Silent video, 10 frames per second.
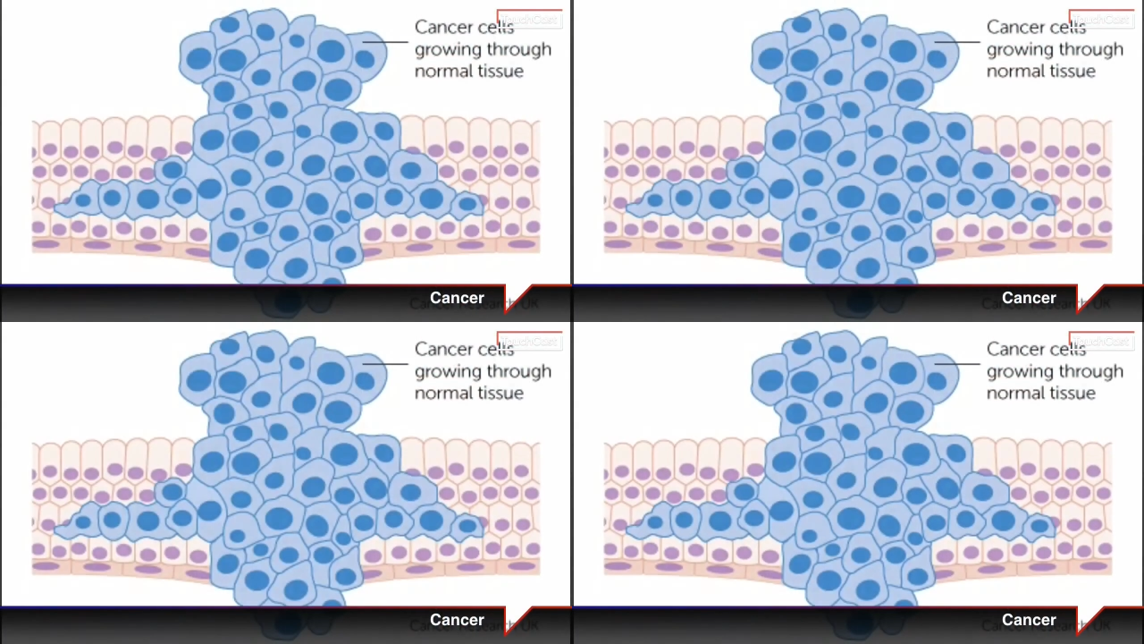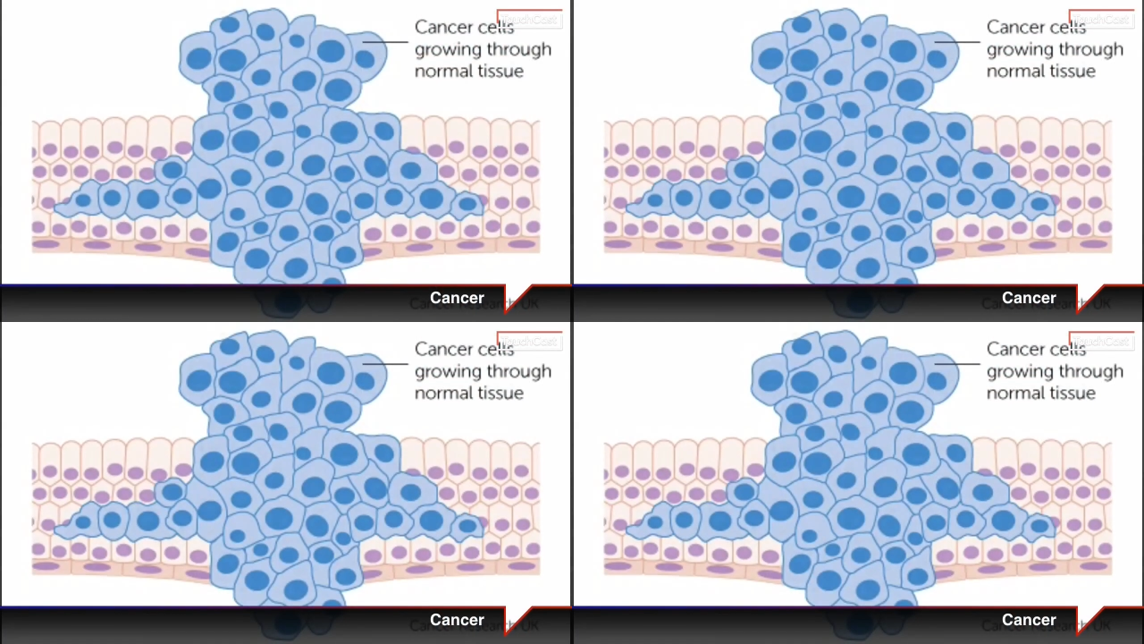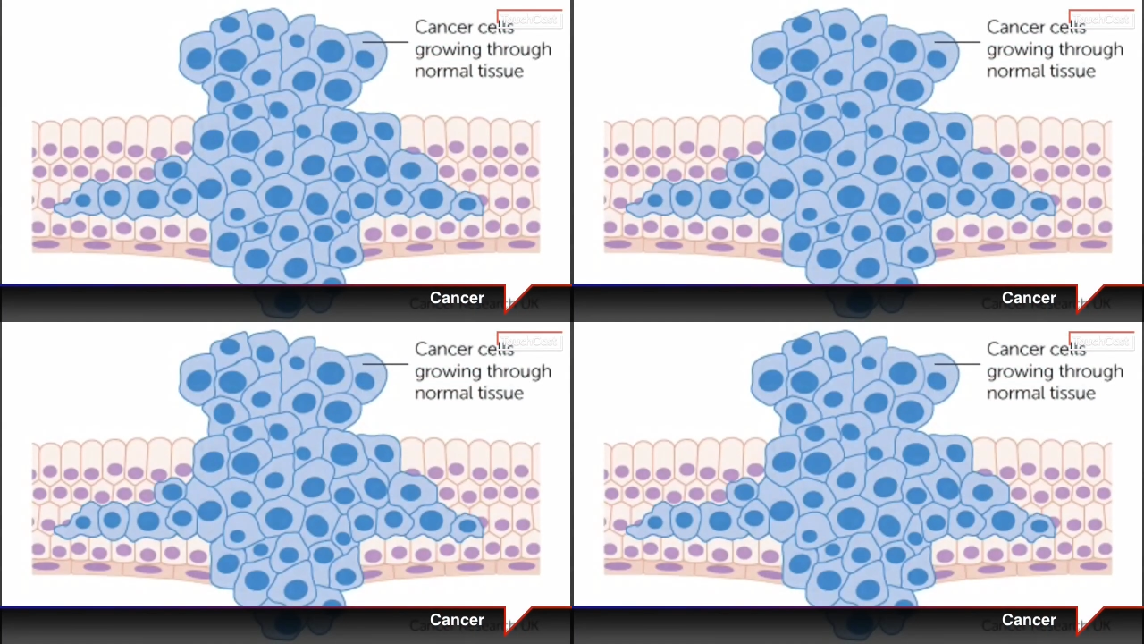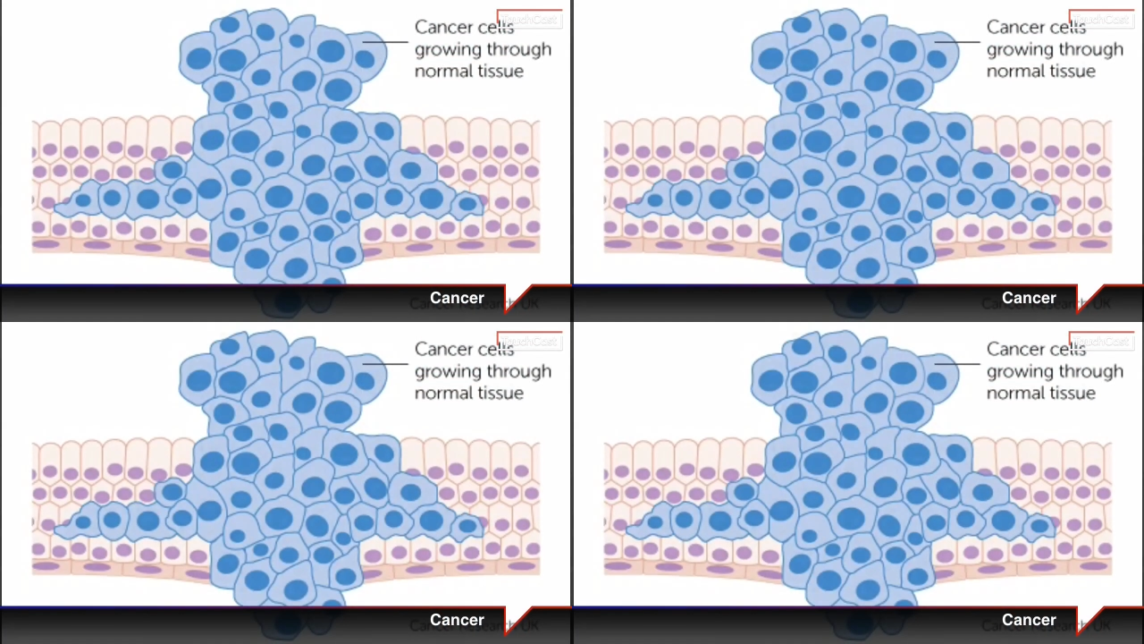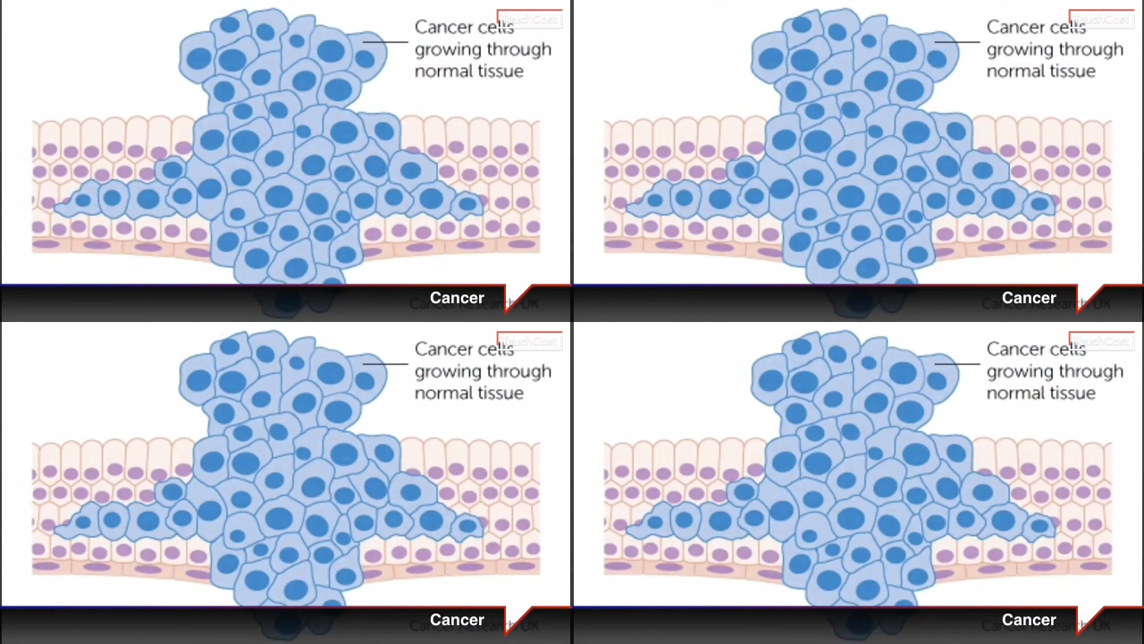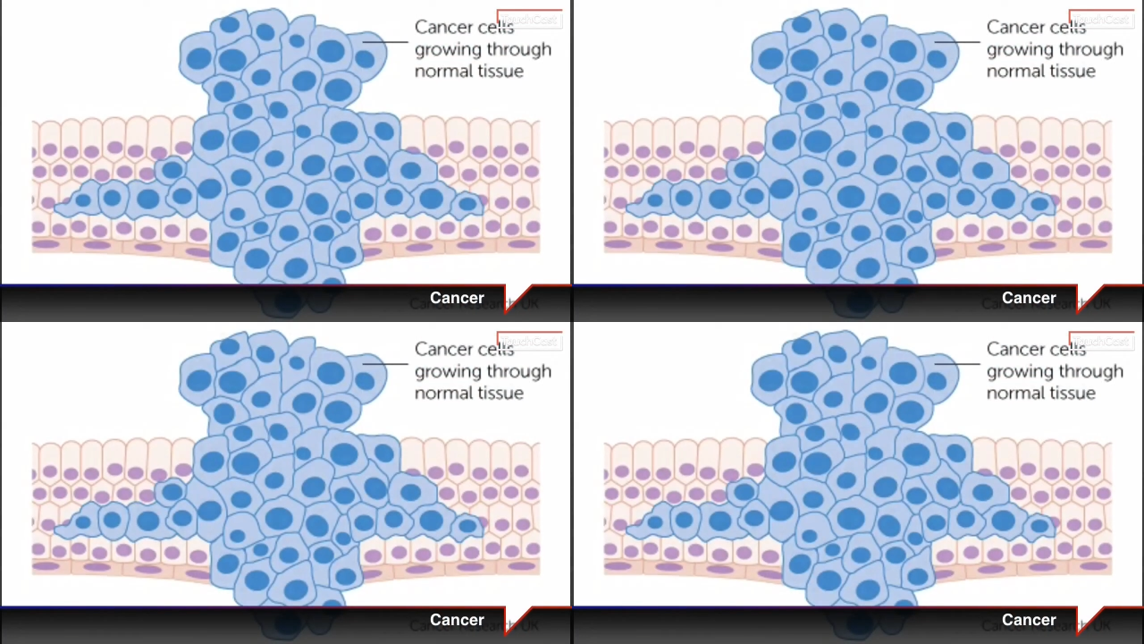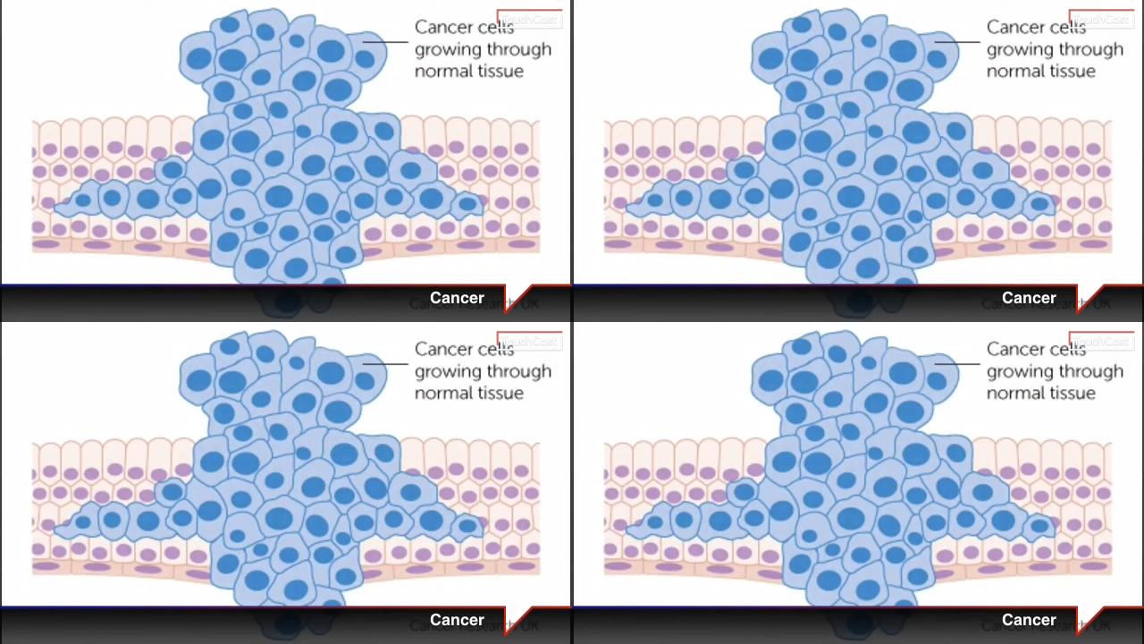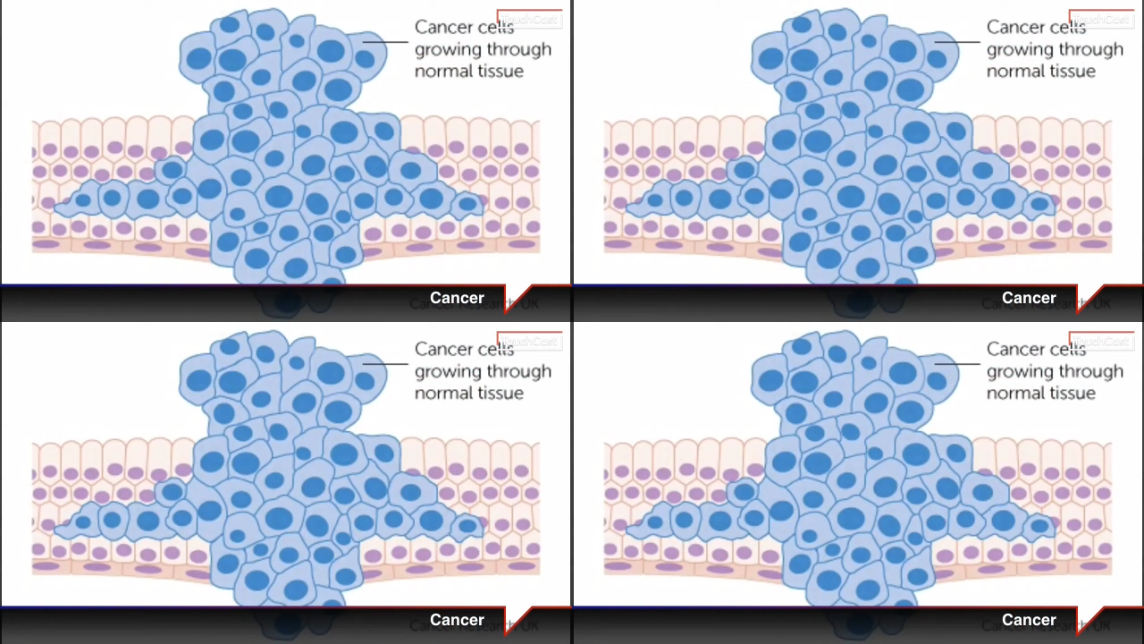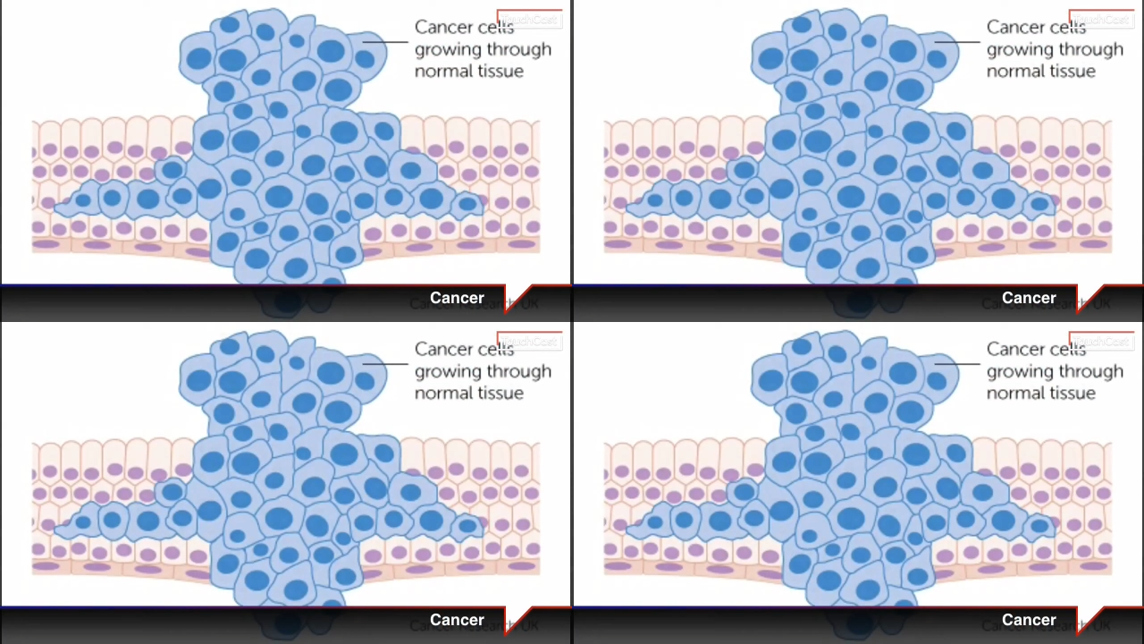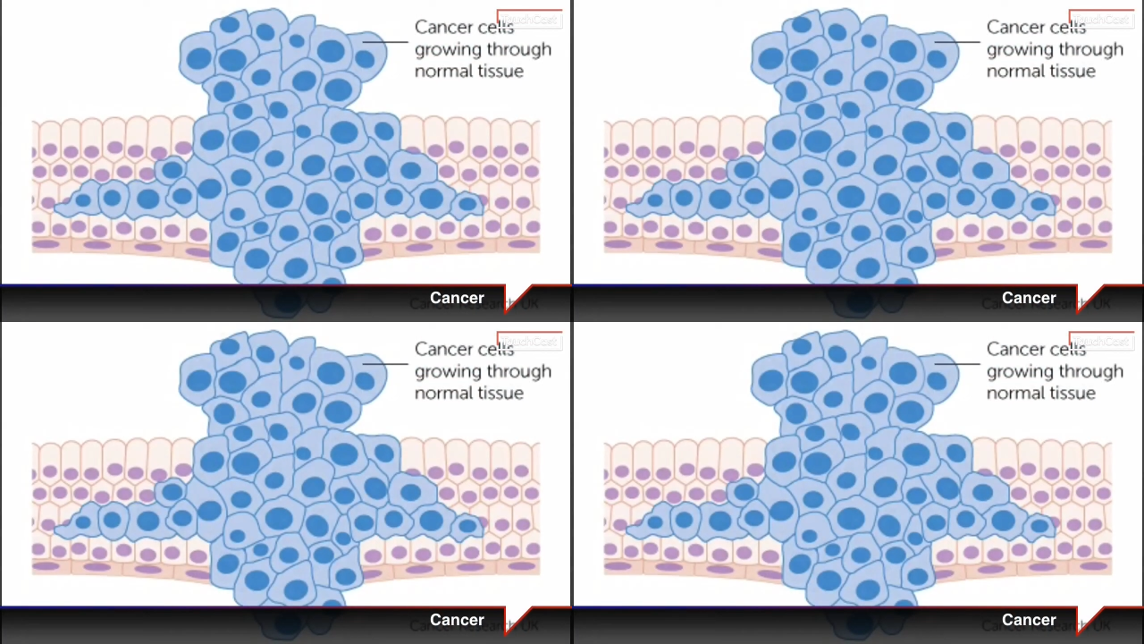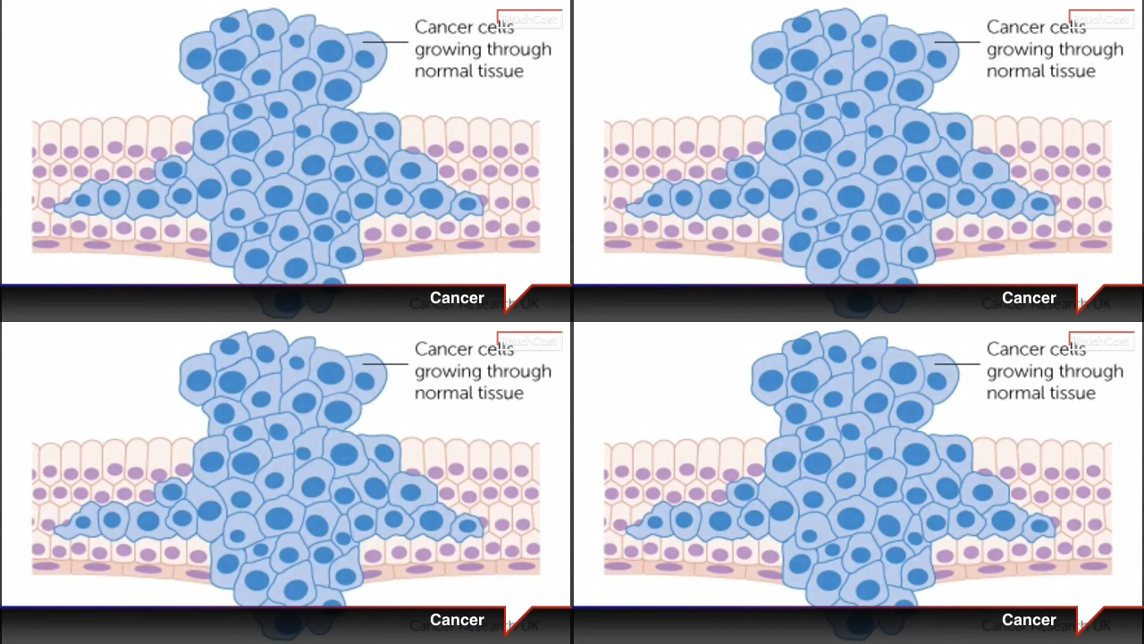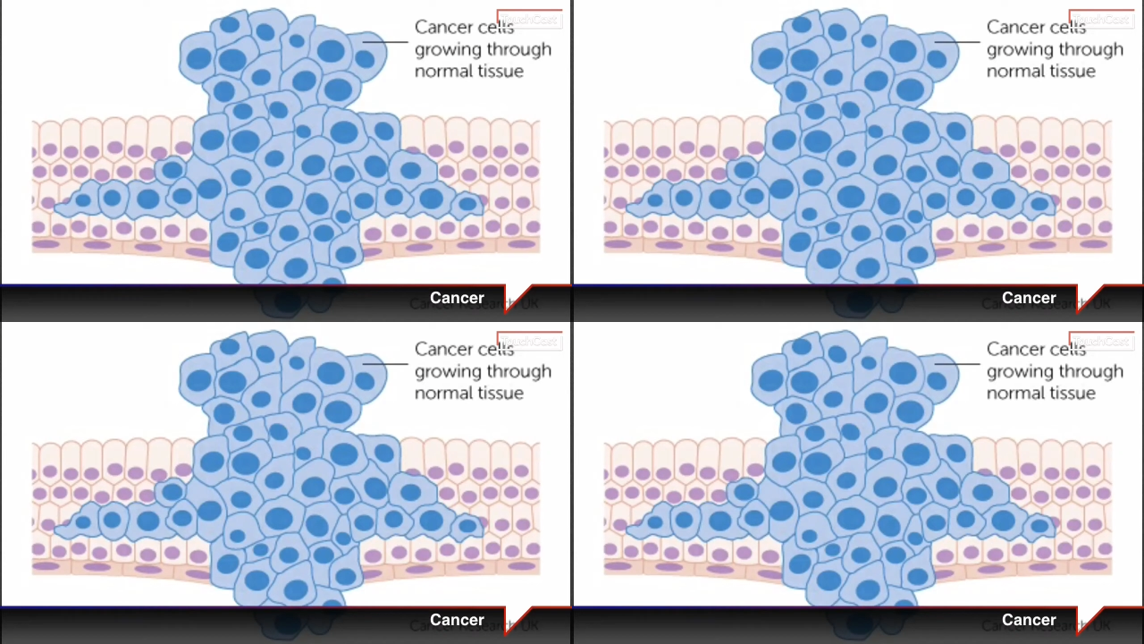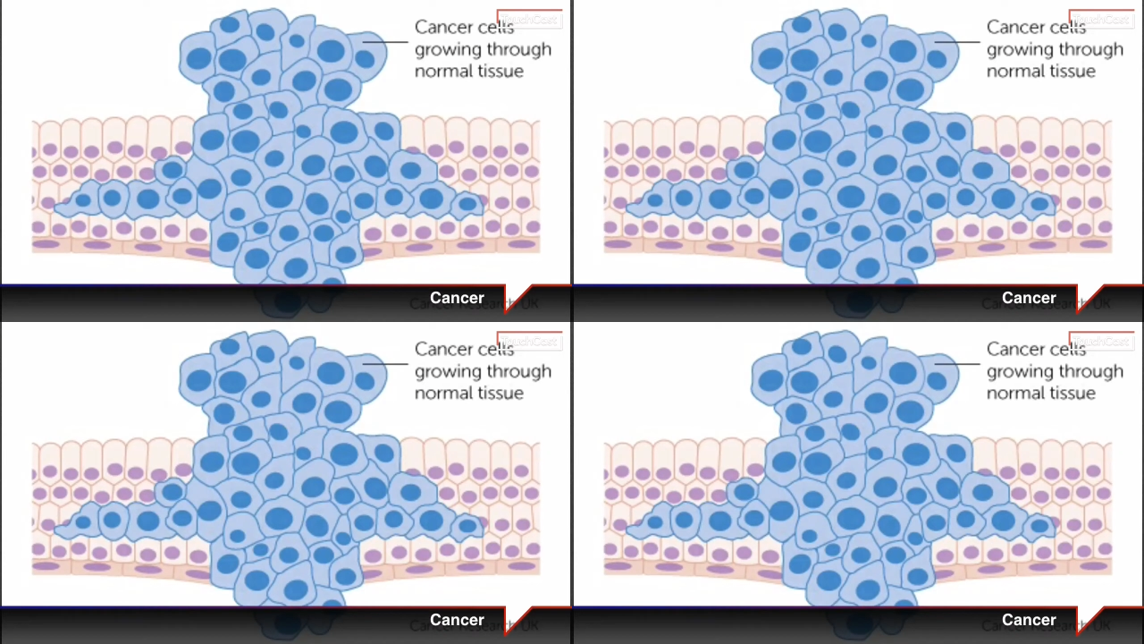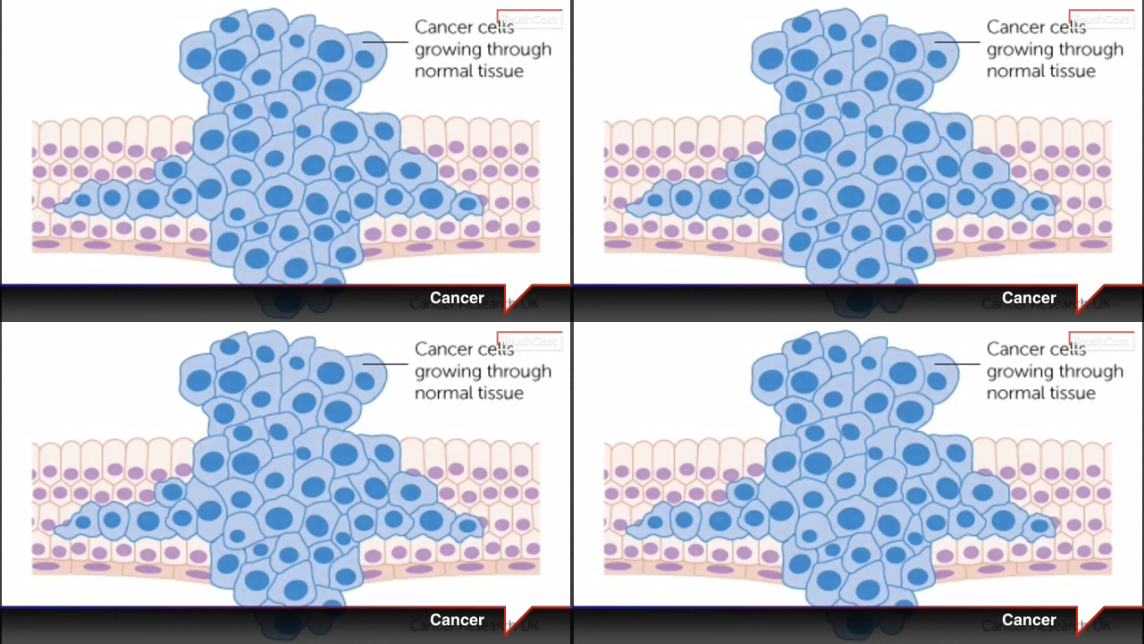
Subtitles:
Nobody's mouth can be seen.